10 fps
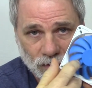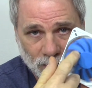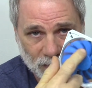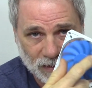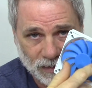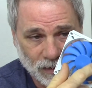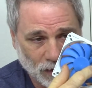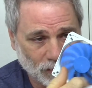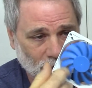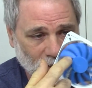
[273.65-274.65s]
I mean,
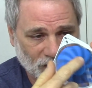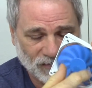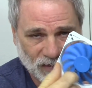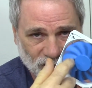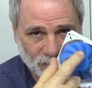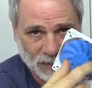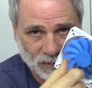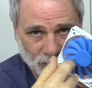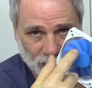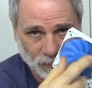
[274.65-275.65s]
other than this thing spinning
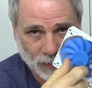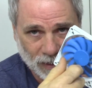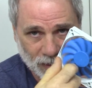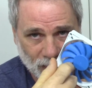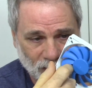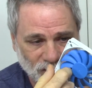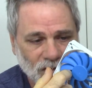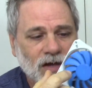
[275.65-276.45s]
around the way it is,